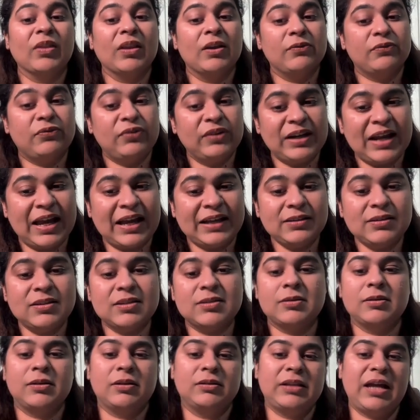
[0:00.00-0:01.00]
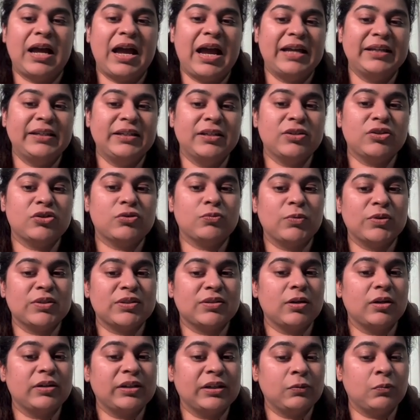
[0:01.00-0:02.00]
finance, the highest was
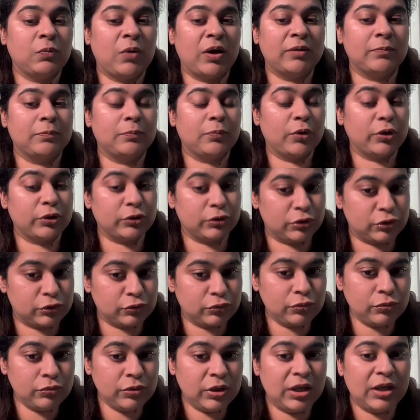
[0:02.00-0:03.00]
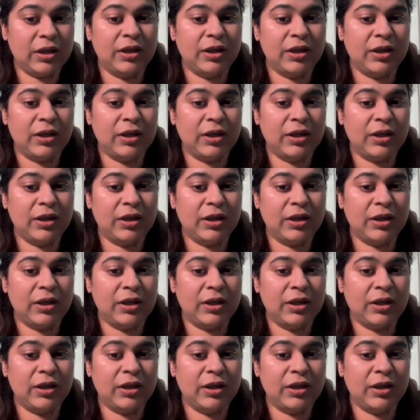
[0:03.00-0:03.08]
31.2.